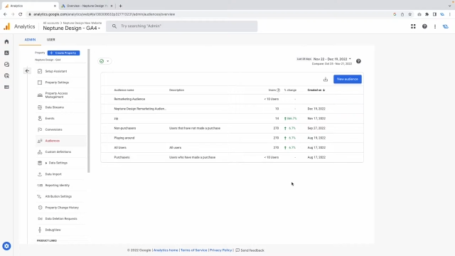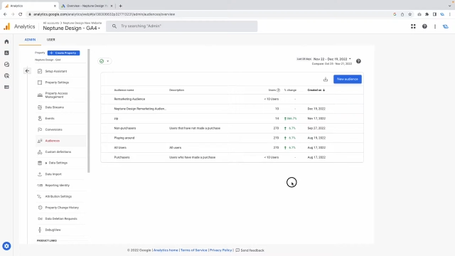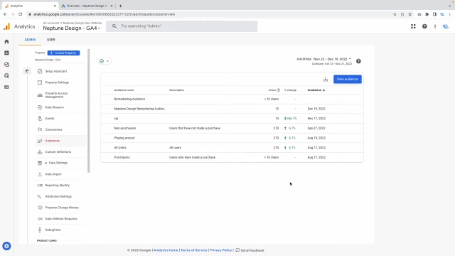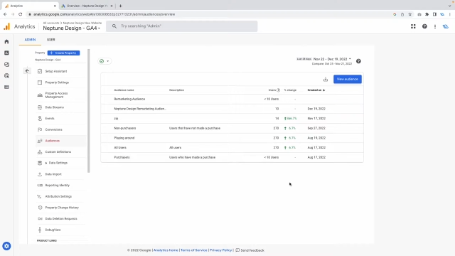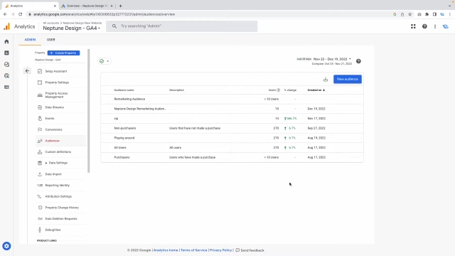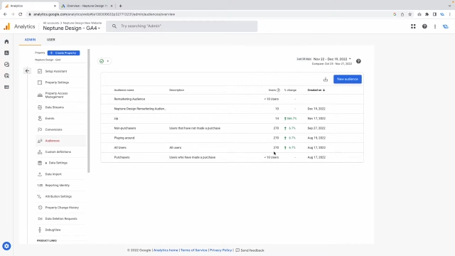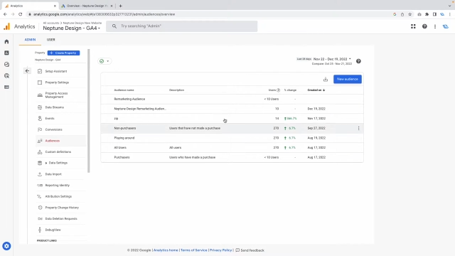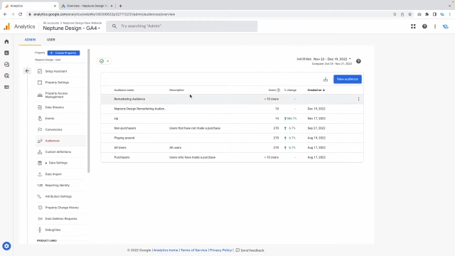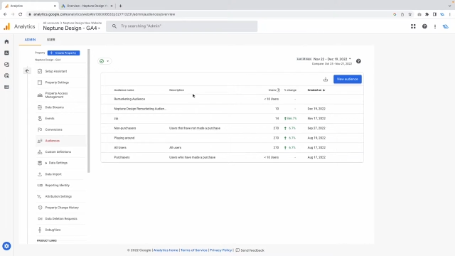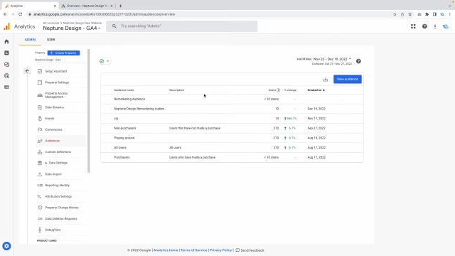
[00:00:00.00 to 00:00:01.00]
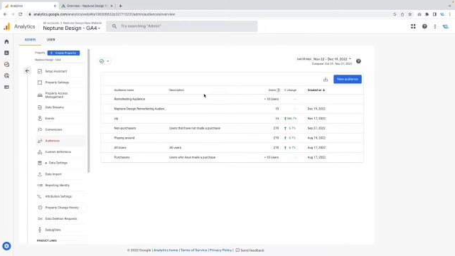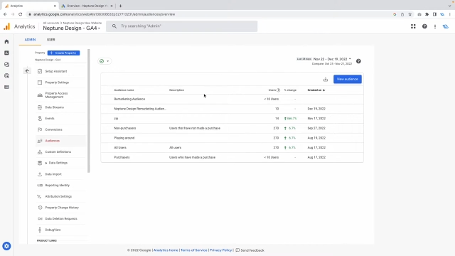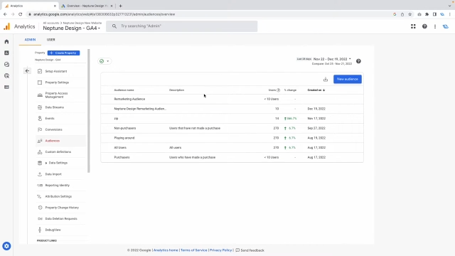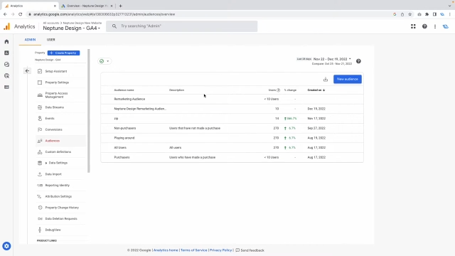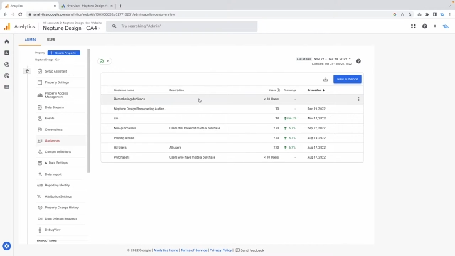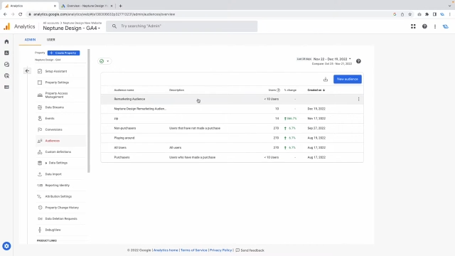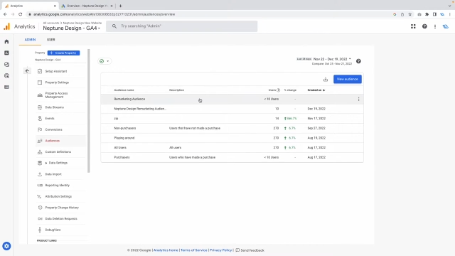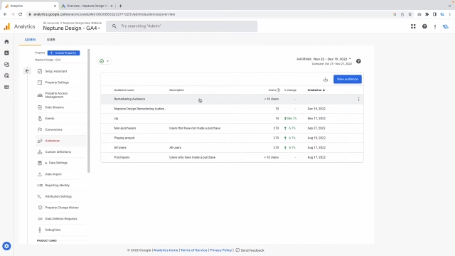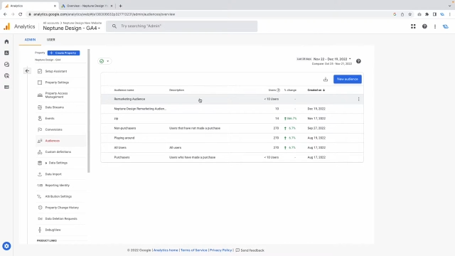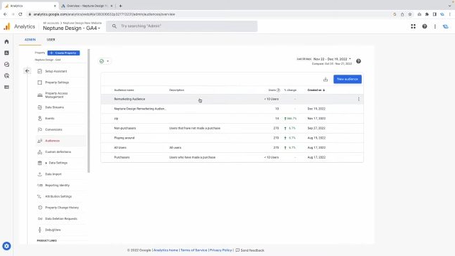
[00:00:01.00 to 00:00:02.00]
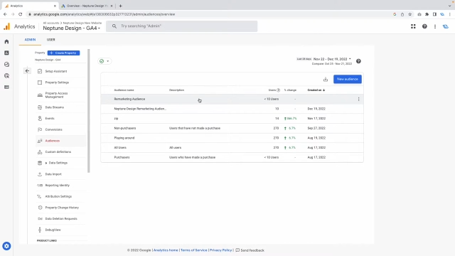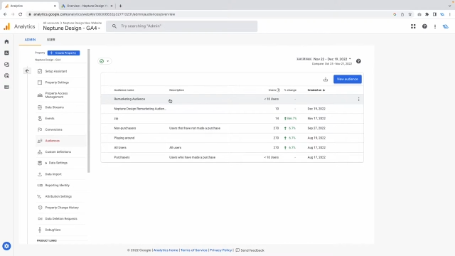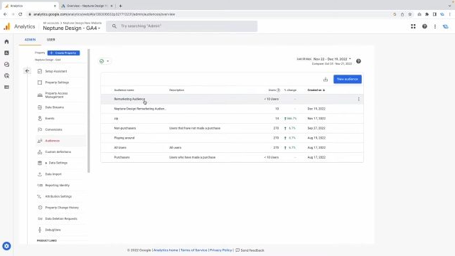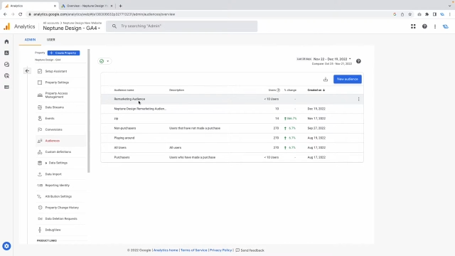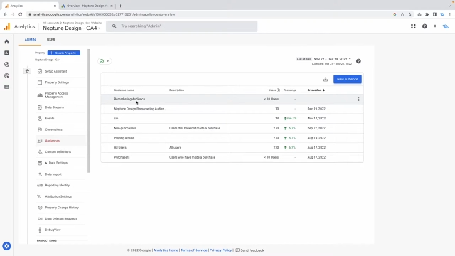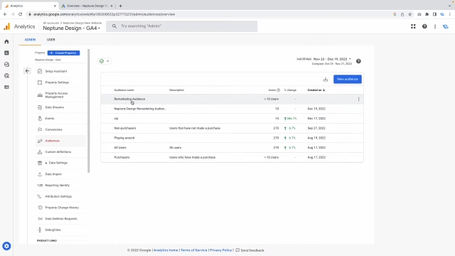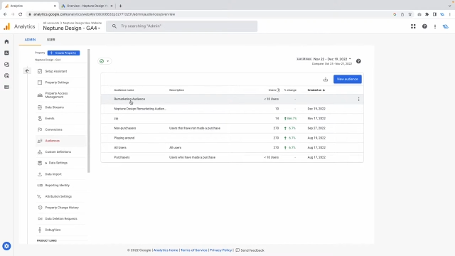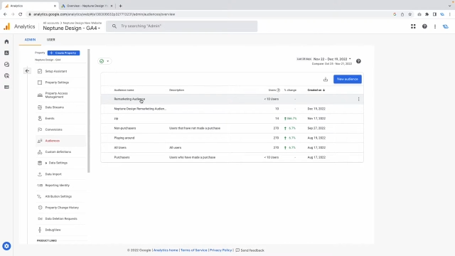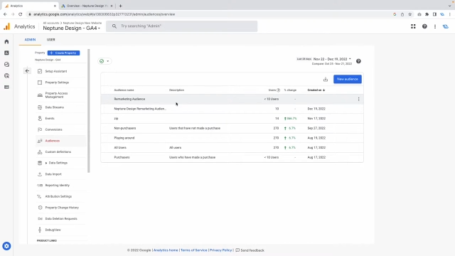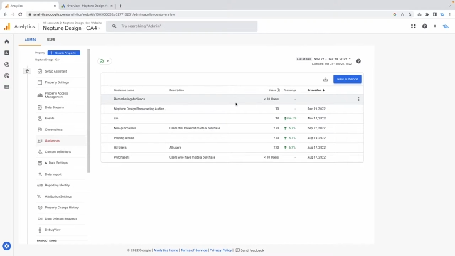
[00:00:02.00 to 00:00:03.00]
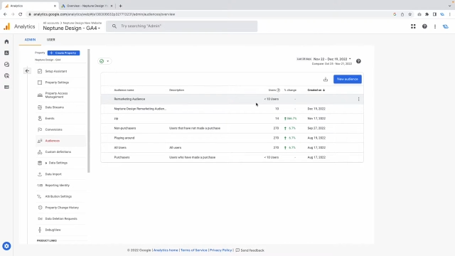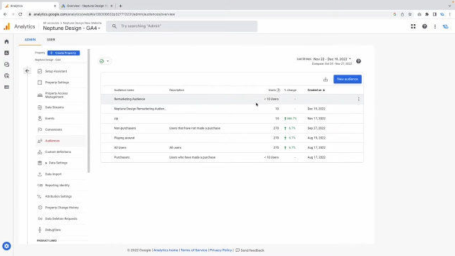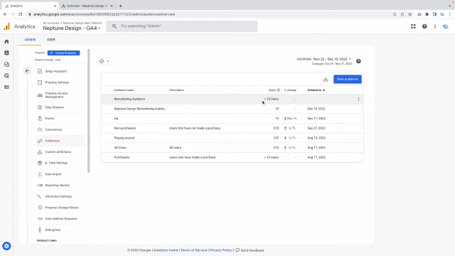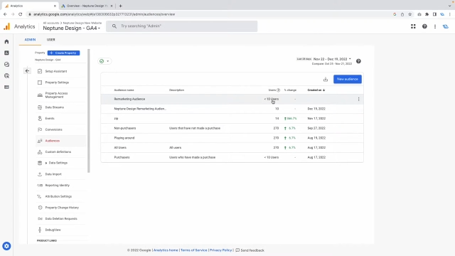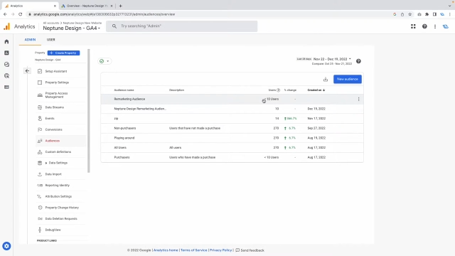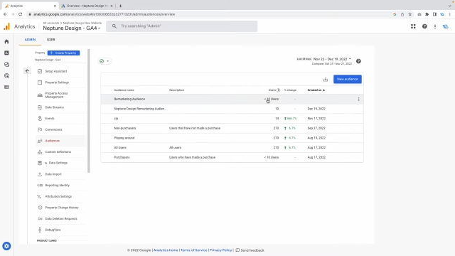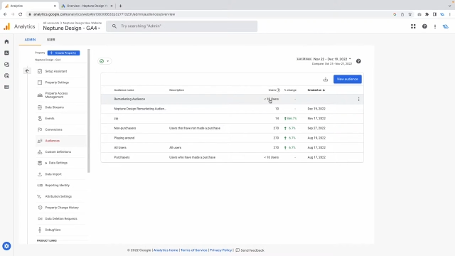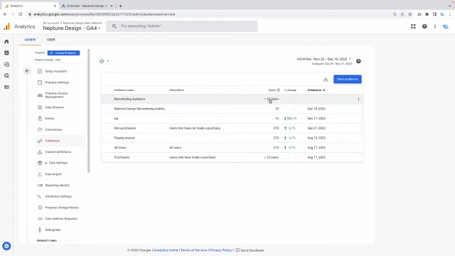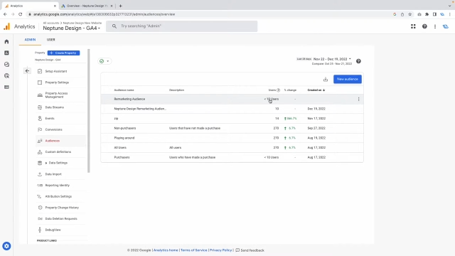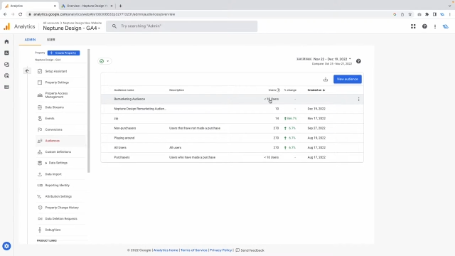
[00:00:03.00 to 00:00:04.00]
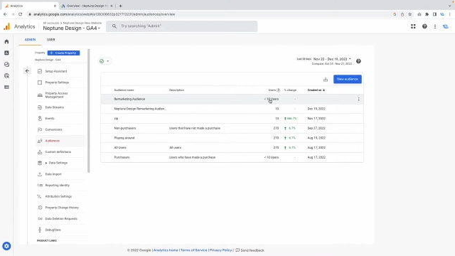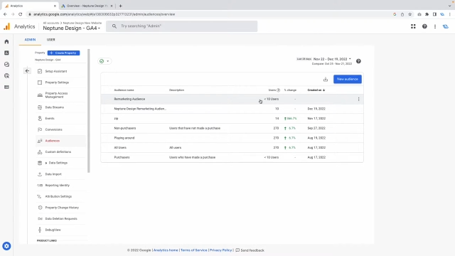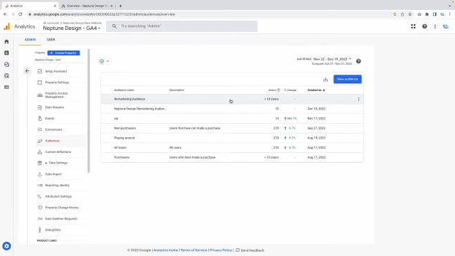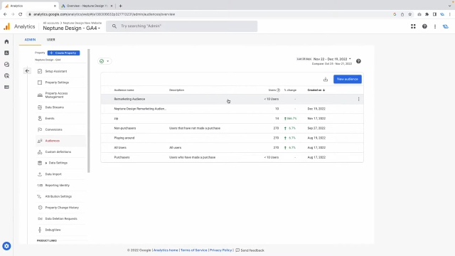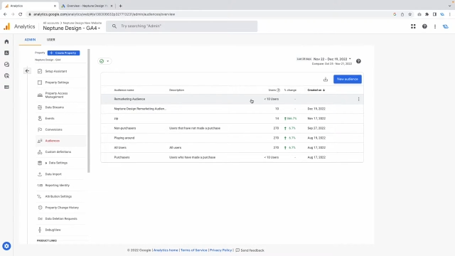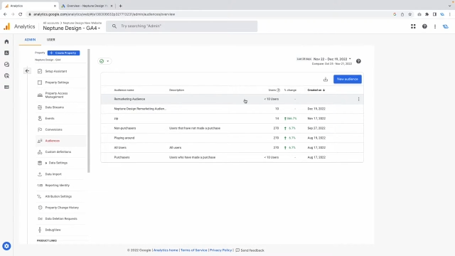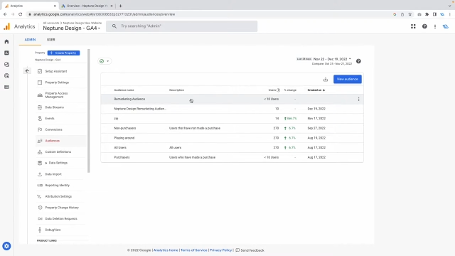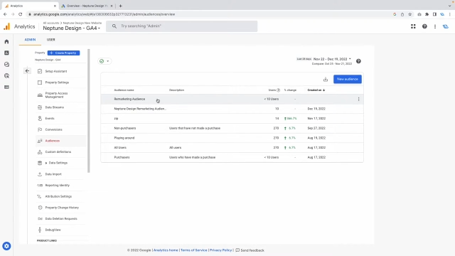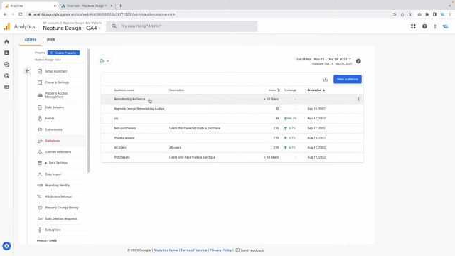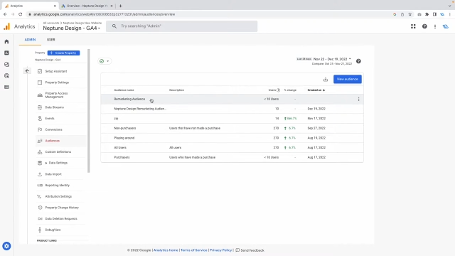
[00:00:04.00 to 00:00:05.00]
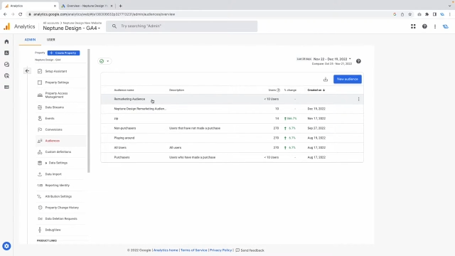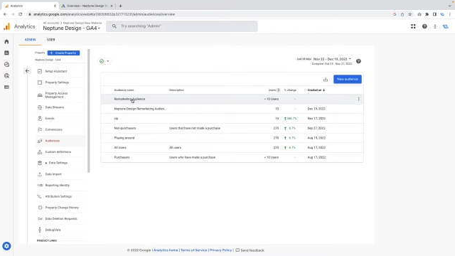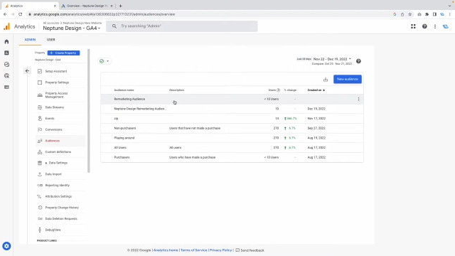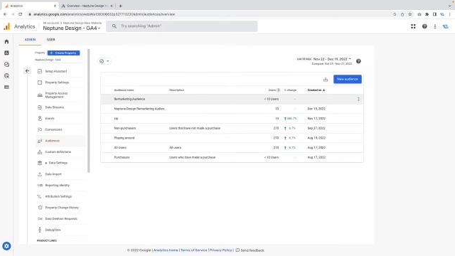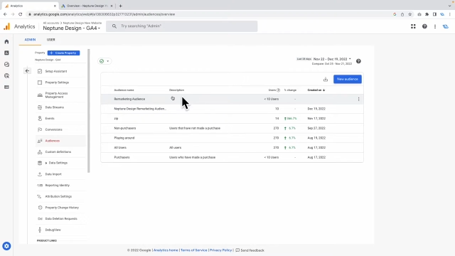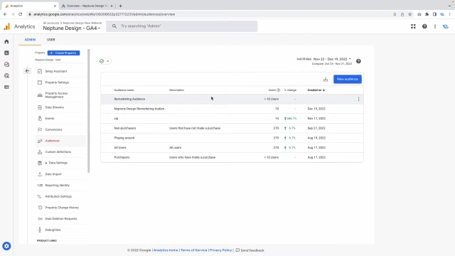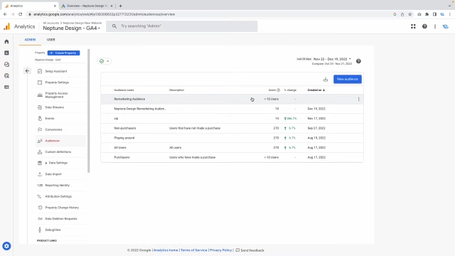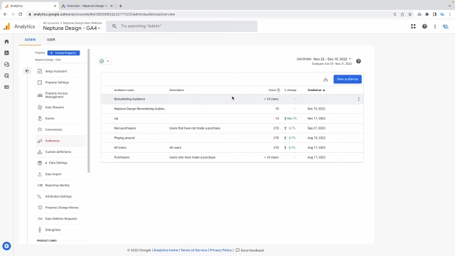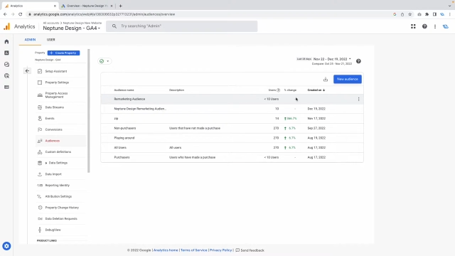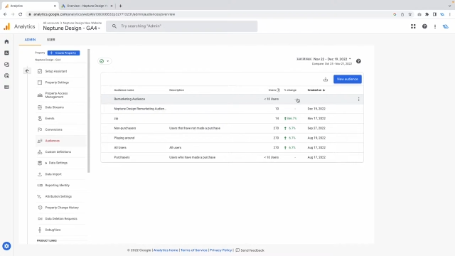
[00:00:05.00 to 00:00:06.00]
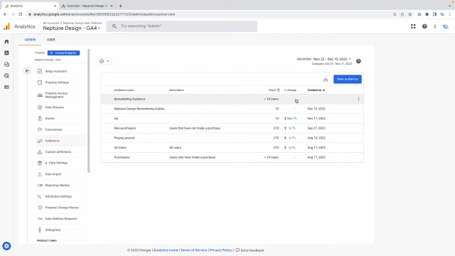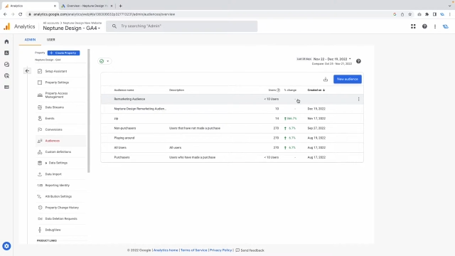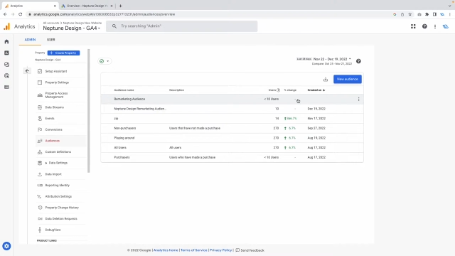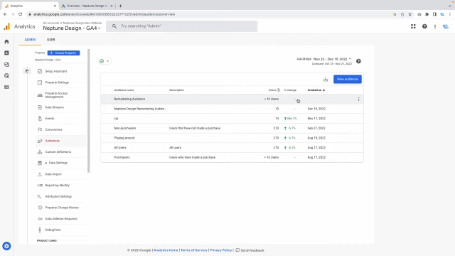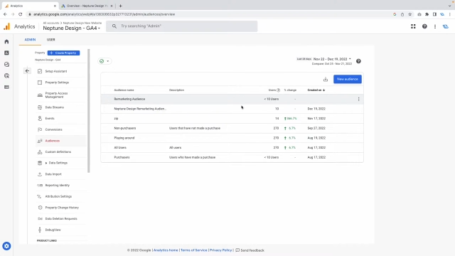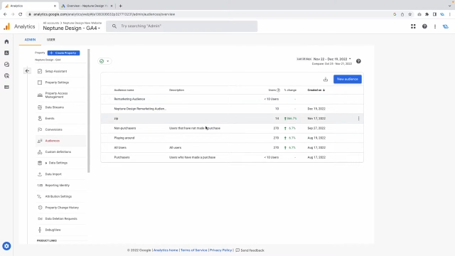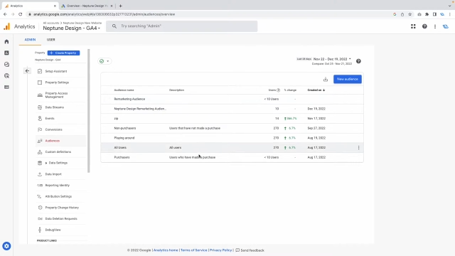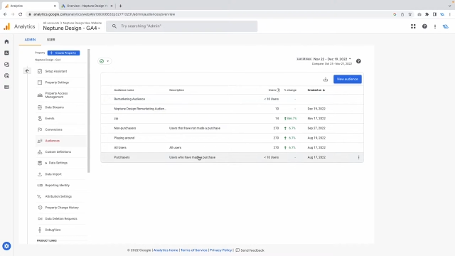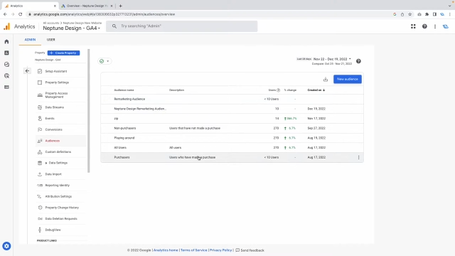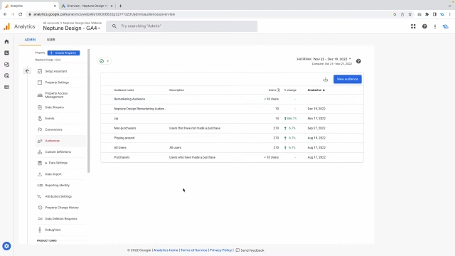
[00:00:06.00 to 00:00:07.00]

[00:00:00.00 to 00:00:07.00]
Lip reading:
Nobody's mouth can be seen.